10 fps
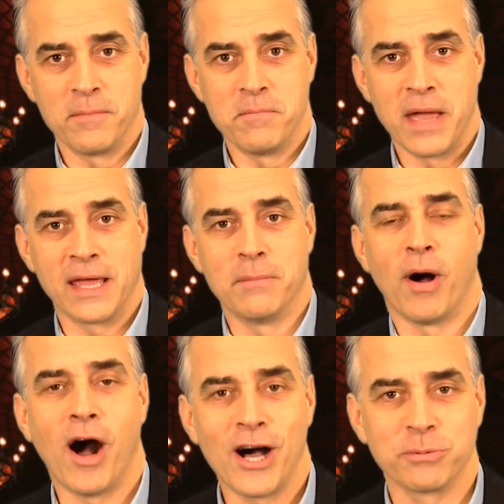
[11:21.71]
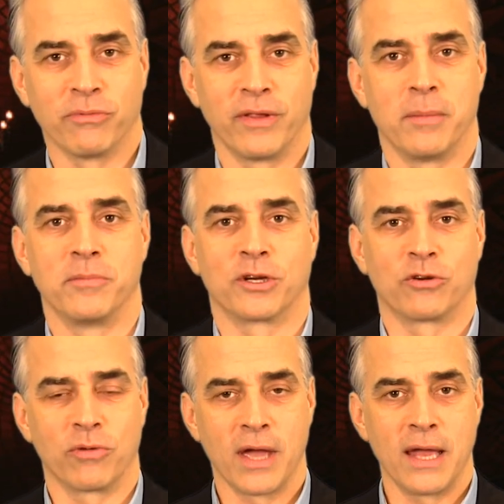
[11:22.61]
make it impossible for them to
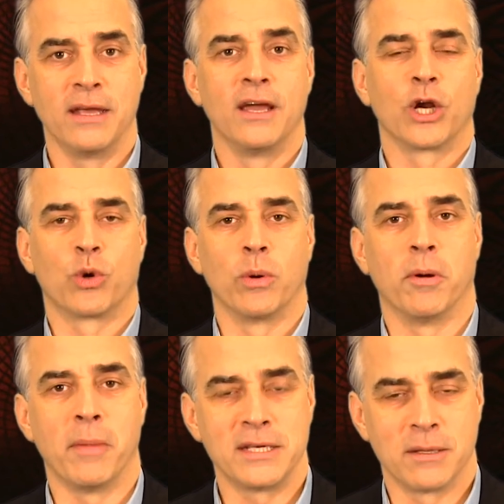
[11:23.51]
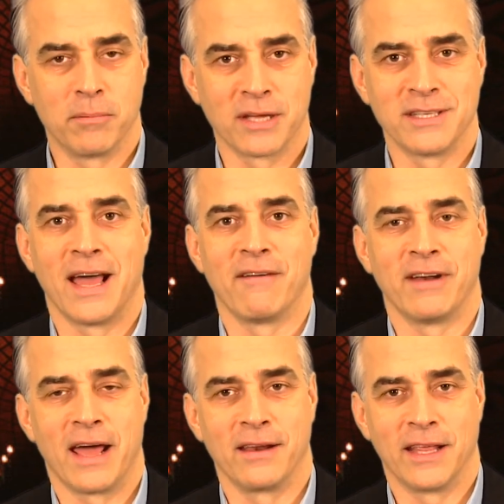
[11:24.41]
create career momentum because they
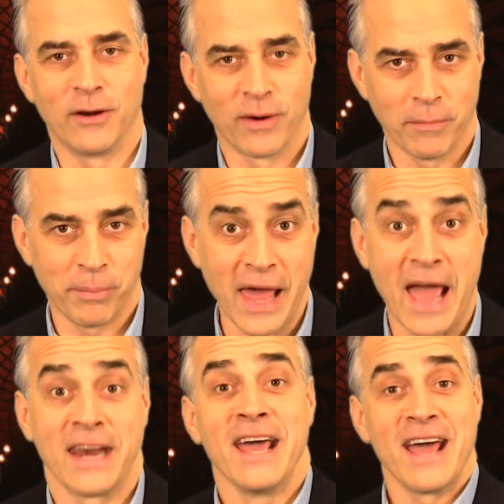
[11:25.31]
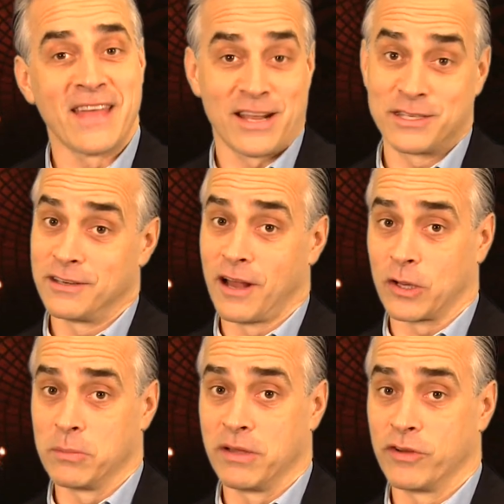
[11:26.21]
don't have a plan. And that's not
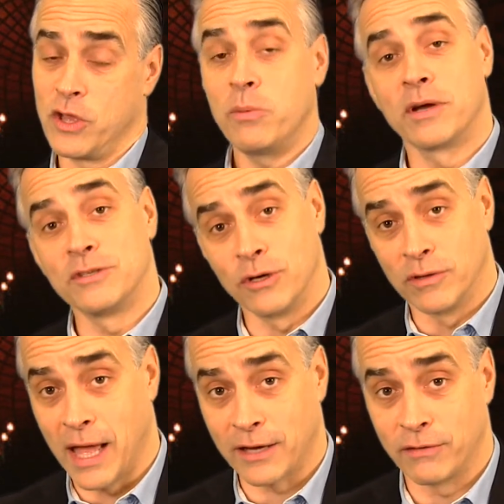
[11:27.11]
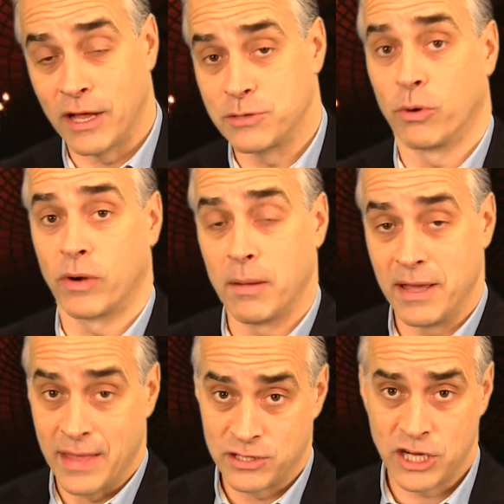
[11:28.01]
going to be for you because you're in the Actor Advantage program,
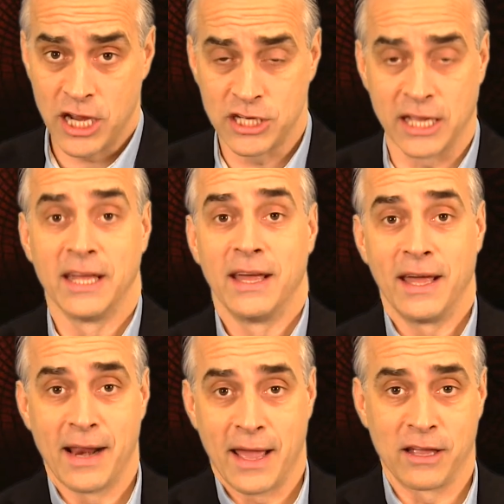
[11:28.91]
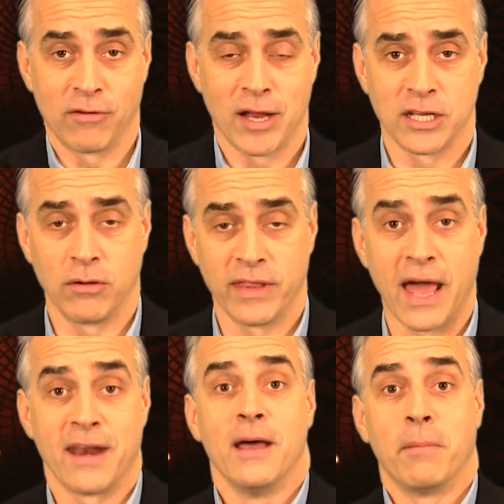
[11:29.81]
and that's changing, and I congratulate you on
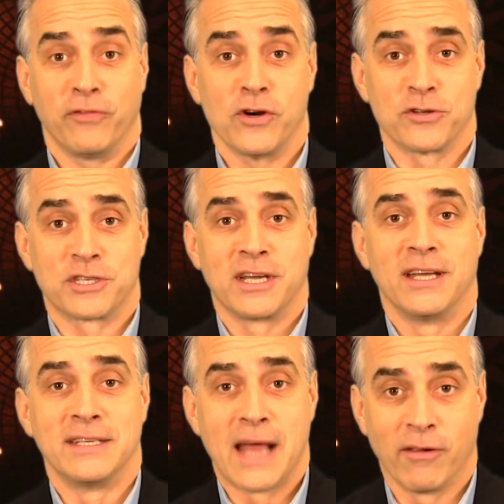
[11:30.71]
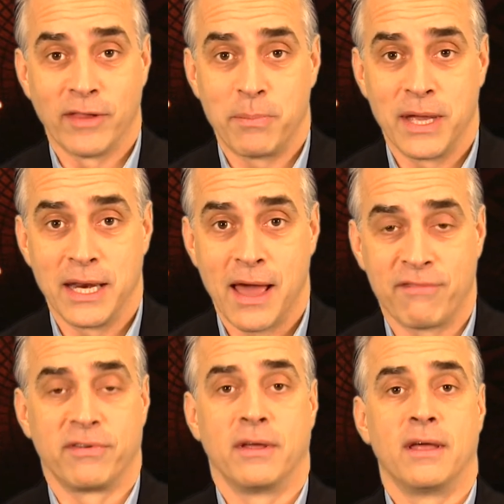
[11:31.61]
that. But first, download that
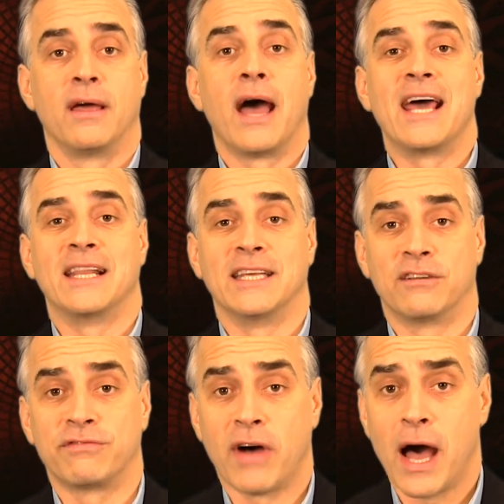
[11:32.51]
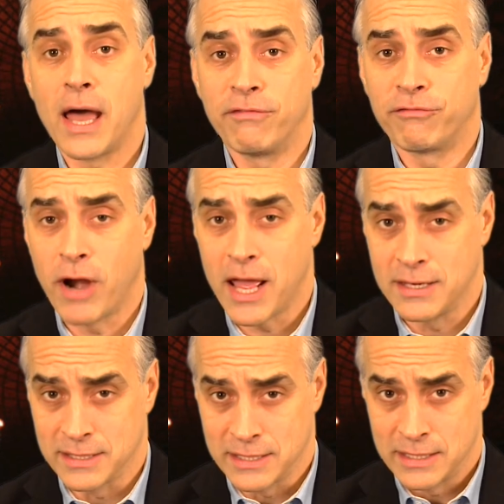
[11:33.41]
PDF. At least 5
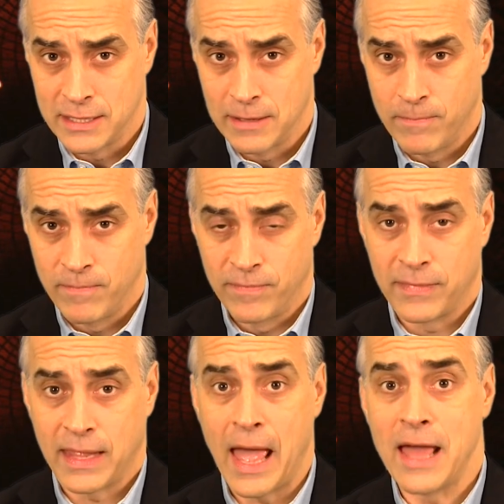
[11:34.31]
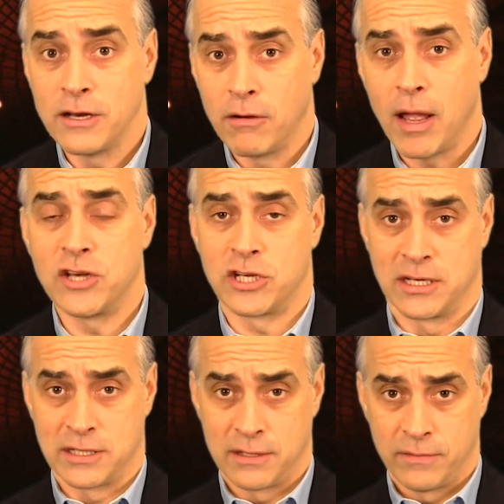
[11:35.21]
friends and your
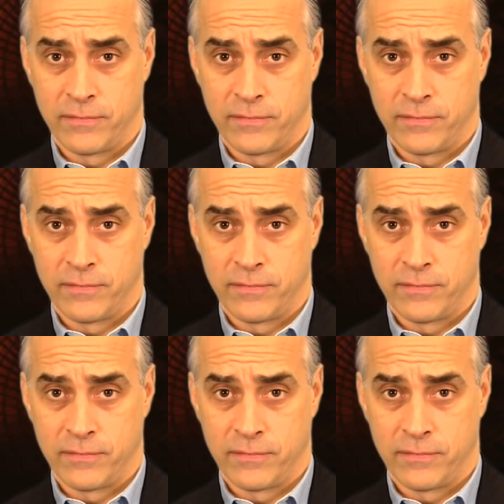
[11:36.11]
agent.